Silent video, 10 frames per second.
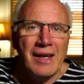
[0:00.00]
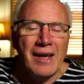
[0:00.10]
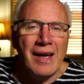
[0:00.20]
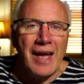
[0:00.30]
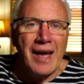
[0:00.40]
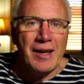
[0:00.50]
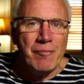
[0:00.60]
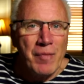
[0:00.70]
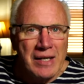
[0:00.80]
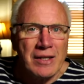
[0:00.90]
and
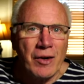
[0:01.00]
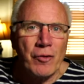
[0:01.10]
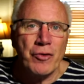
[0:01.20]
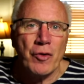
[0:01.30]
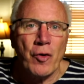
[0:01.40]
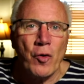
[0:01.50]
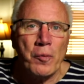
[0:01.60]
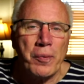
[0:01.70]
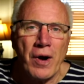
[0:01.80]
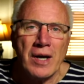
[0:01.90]
made to go through the whole
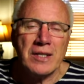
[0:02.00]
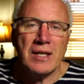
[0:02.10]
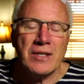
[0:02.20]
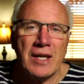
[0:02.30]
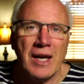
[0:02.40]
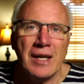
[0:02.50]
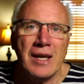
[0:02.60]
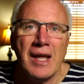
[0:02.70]
process again